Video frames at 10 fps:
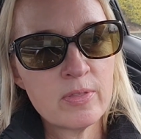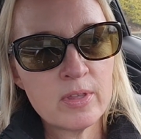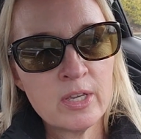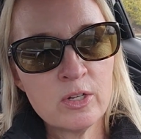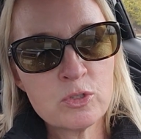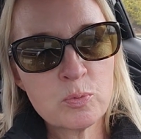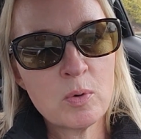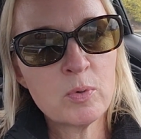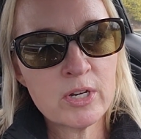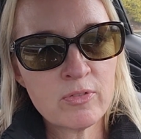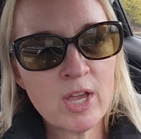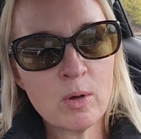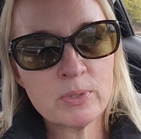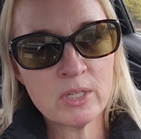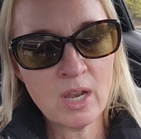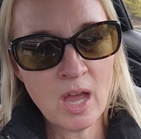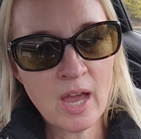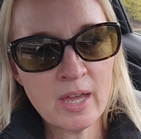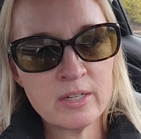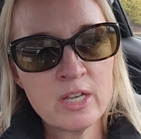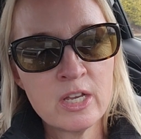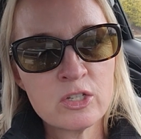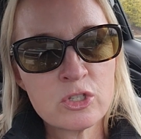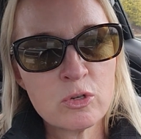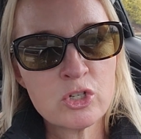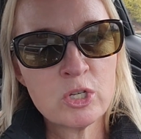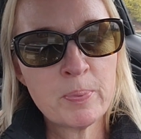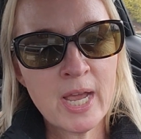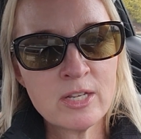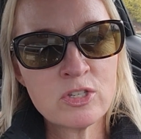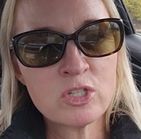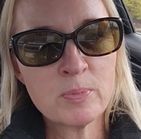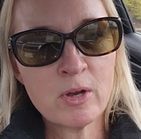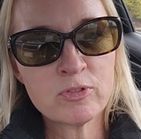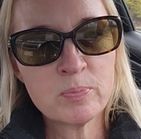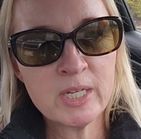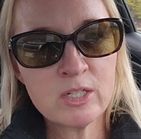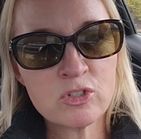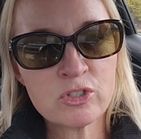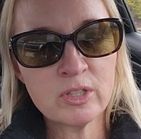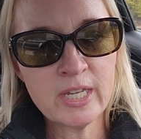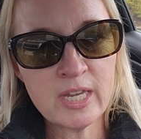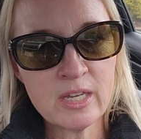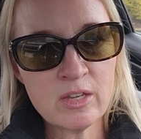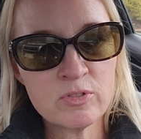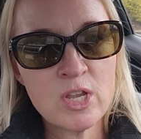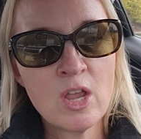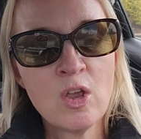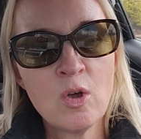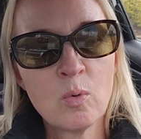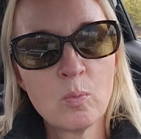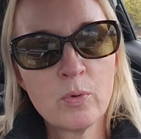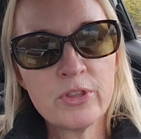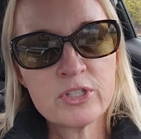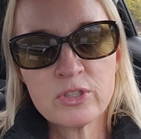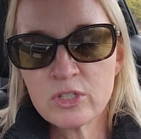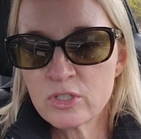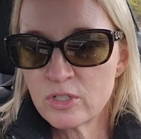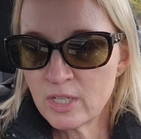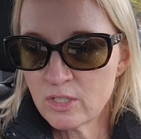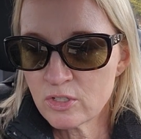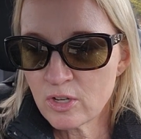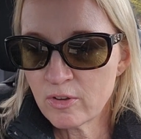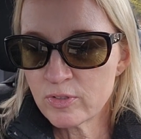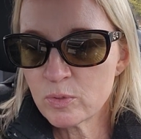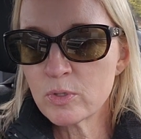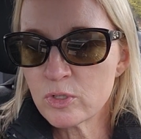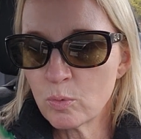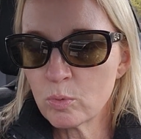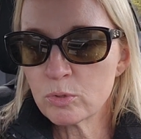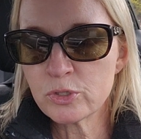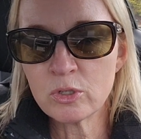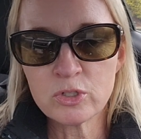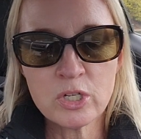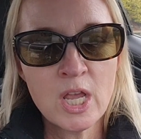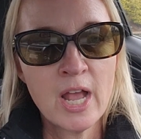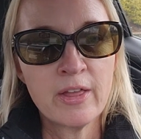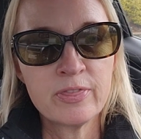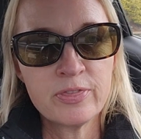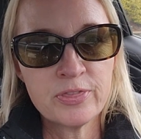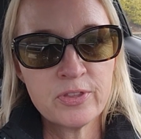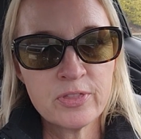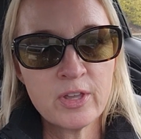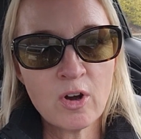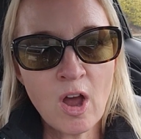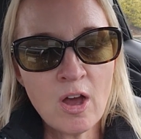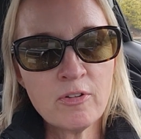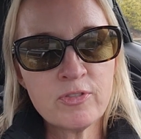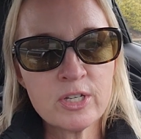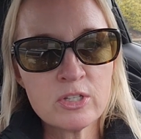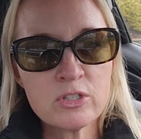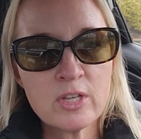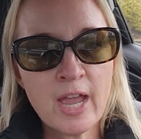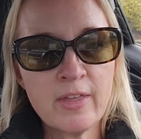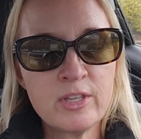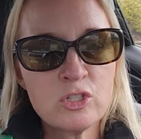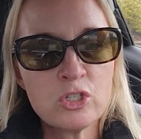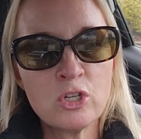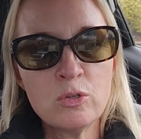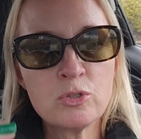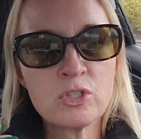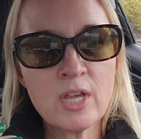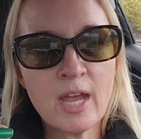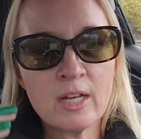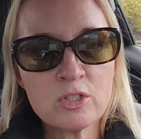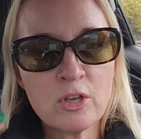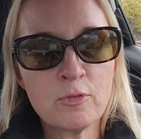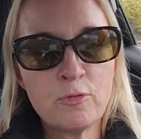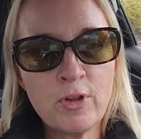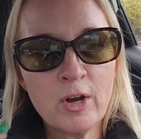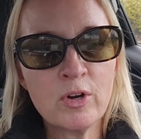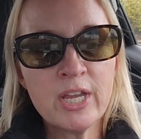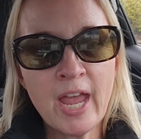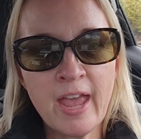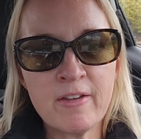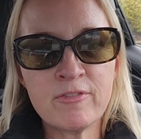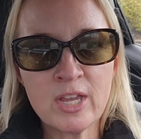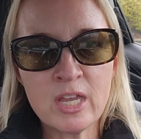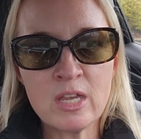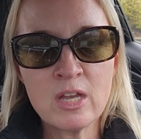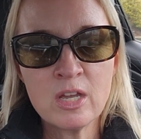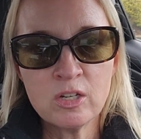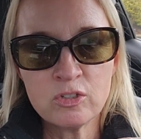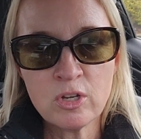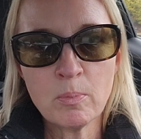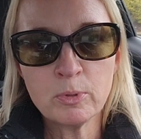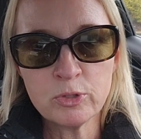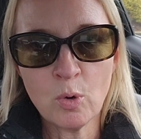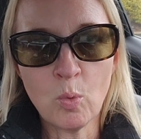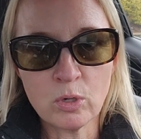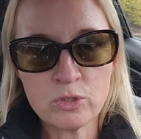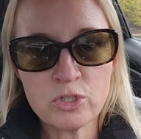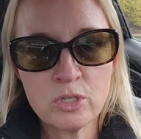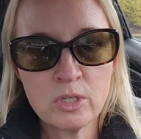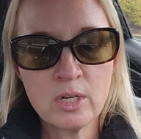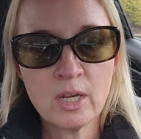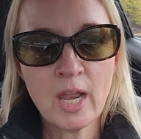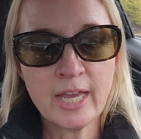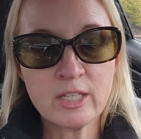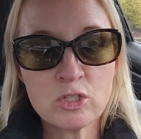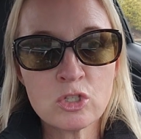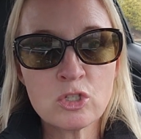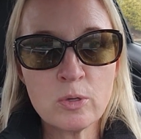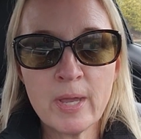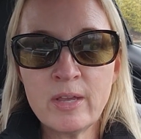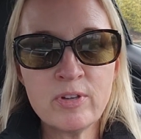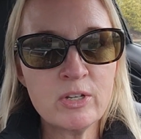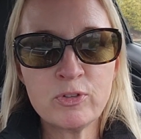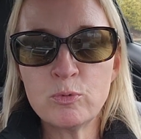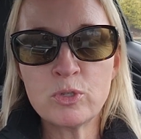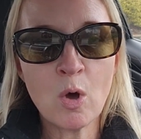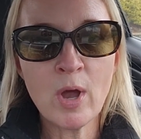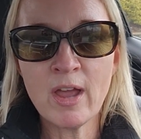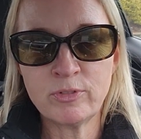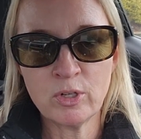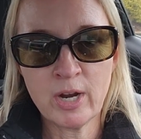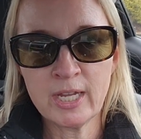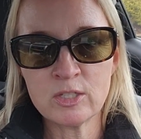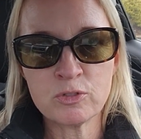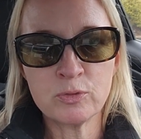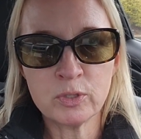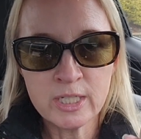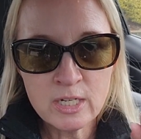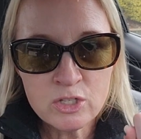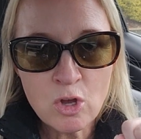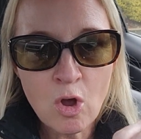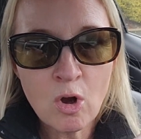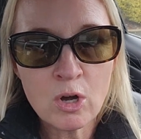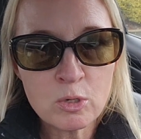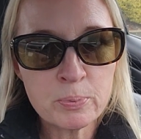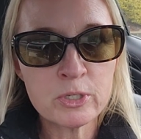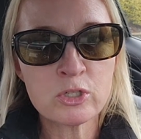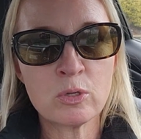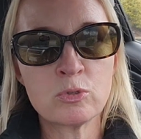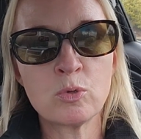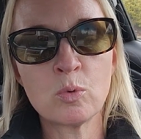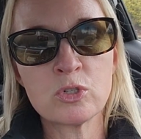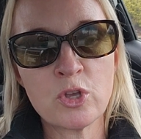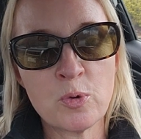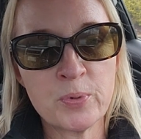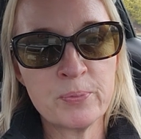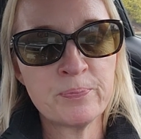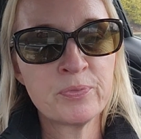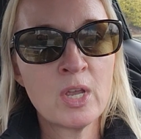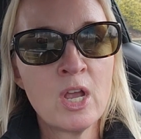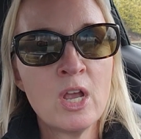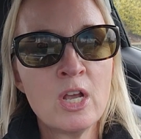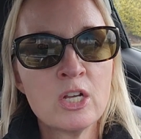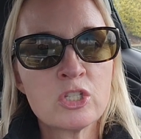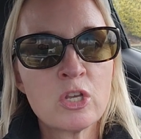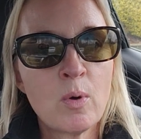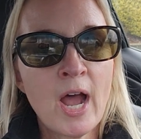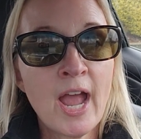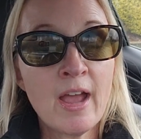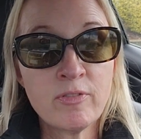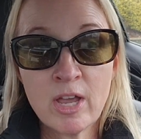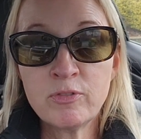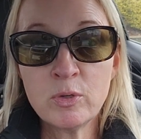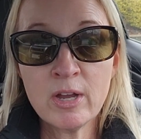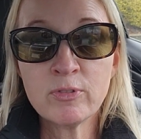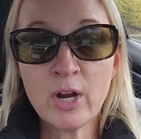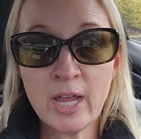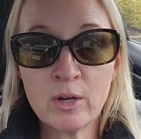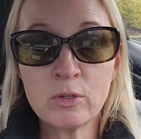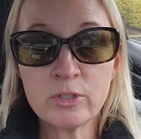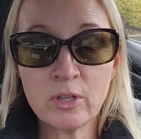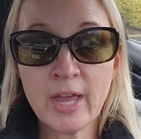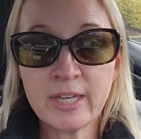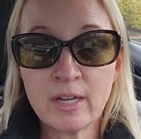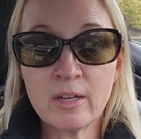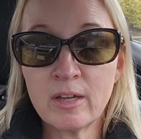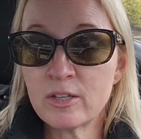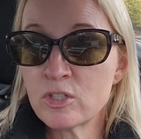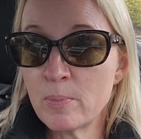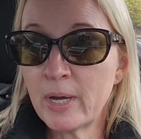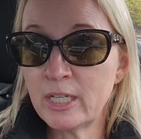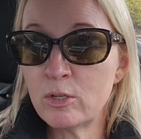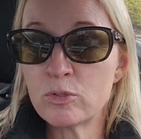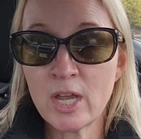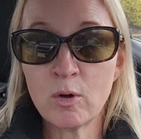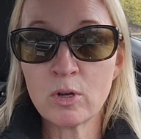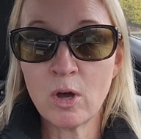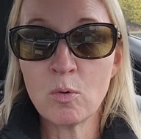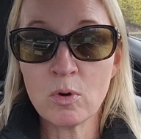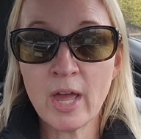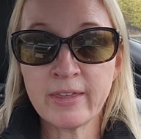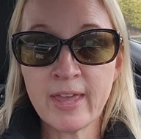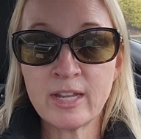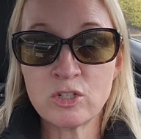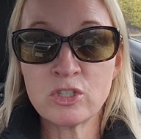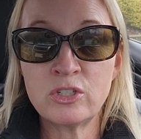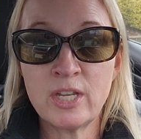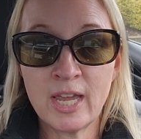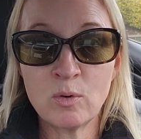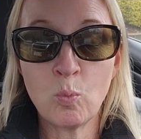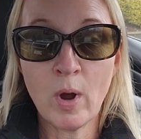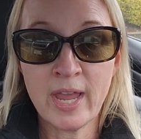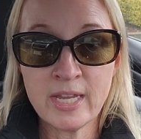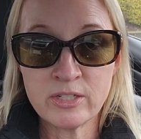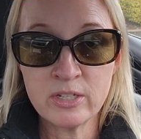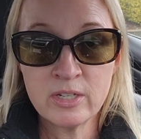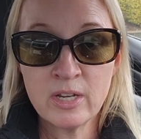here's what would have helped a lot. So she passes him off to me and just leaves. Well, this this dentist office, it was an oral surgeon. The, their office had these two sets of very heavy double doors like so, even if you don't have your hands full it is hard to push those doors open so i have have you ever held like somebody who's out cold like that just dead weight